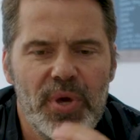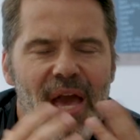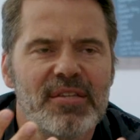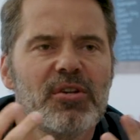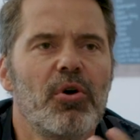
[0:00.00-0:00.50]

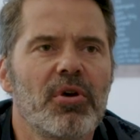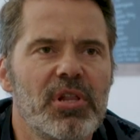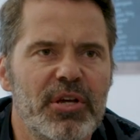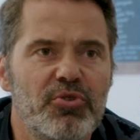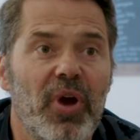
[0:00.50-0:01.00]
We asked
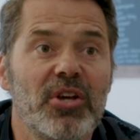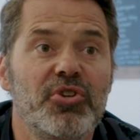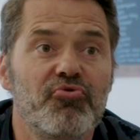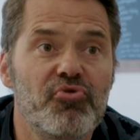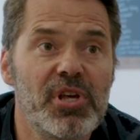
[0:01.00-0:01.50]
GoingClear to
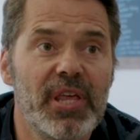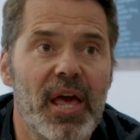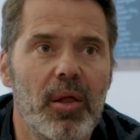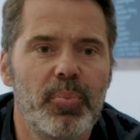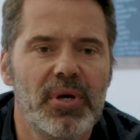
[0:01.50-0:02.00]
actually
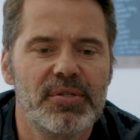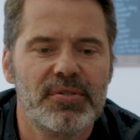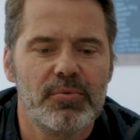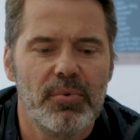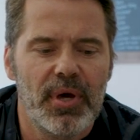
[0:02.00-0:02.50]
really help
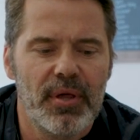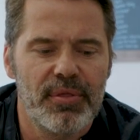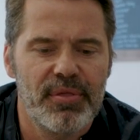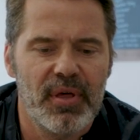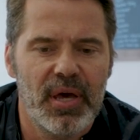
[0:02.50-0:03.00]
us
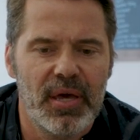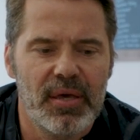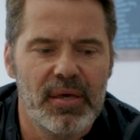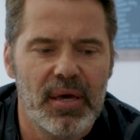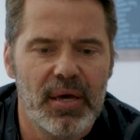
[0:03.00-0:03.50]
with
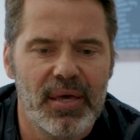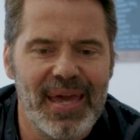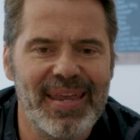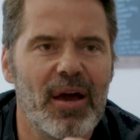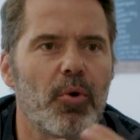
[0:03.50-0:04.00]

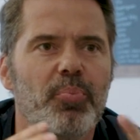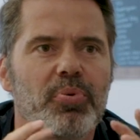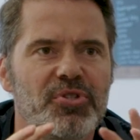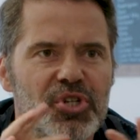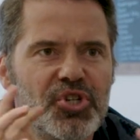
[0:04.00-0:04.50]
getting our
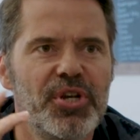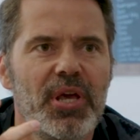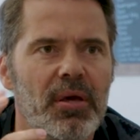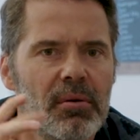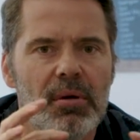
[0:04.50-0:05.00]

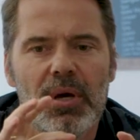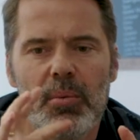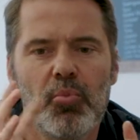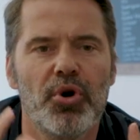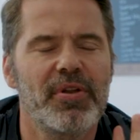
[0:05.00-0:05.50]
positioning
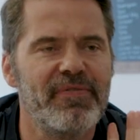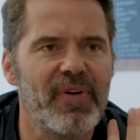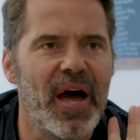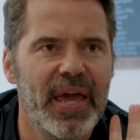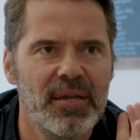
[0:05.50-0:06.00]
more
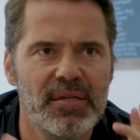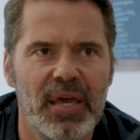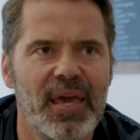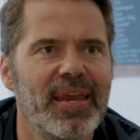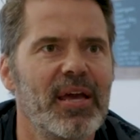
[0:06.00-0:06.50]
defined
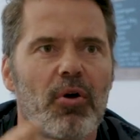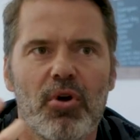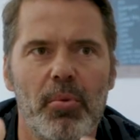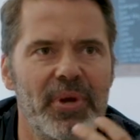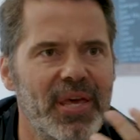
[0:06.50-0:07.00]
and getting our
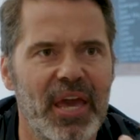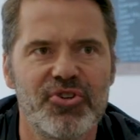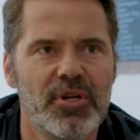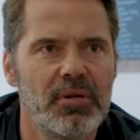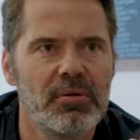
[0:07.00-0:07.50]

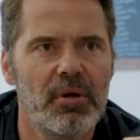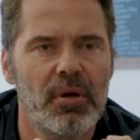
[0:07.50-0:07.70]
communication